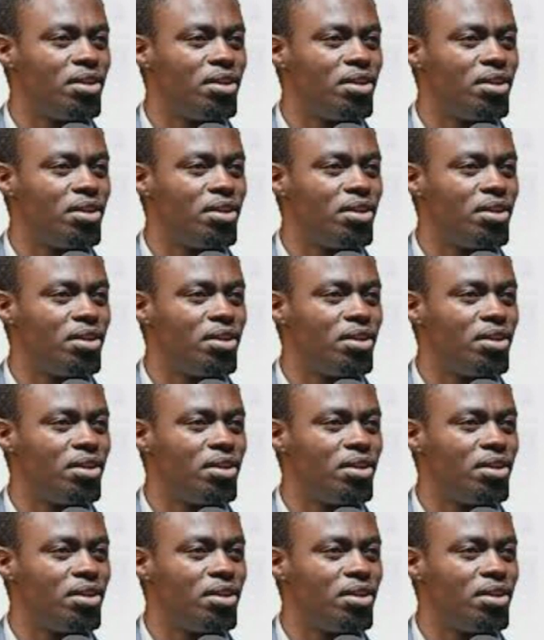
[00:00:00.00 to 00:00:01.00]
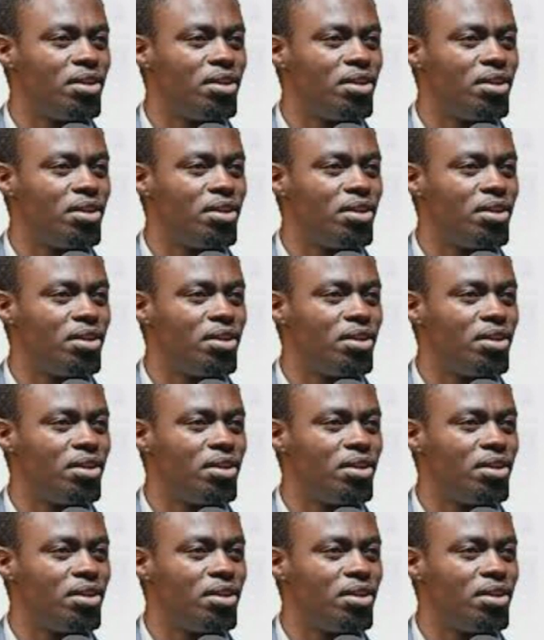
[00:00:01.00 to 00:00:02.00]

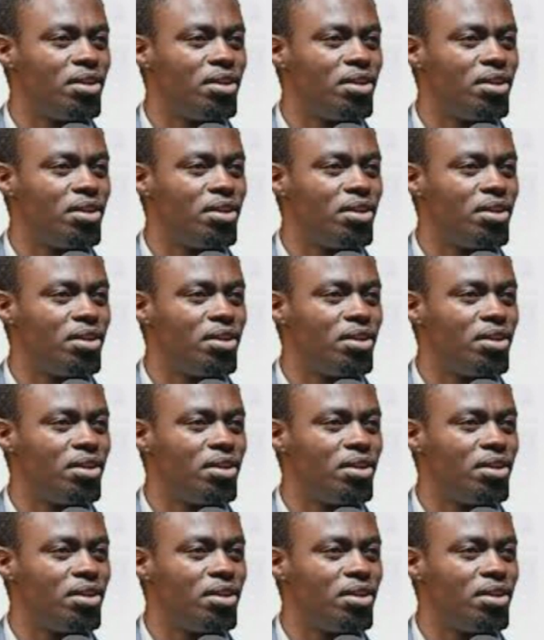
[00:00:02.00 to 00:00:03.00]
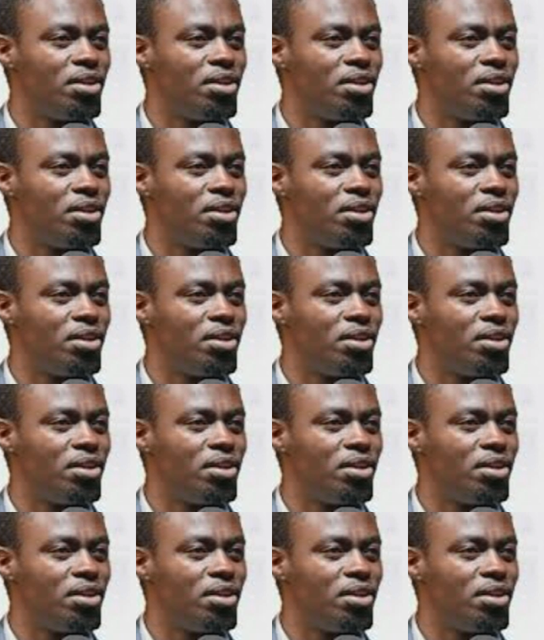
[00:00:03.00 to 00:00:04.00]

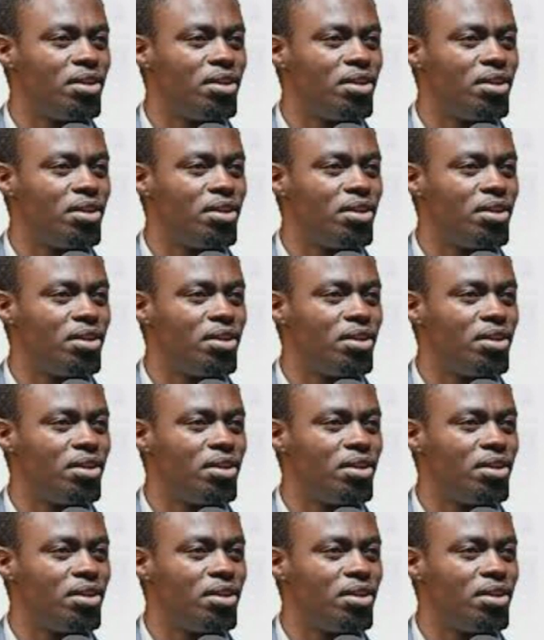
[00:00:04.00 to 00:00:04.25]
This is a still picture; no speech is visible.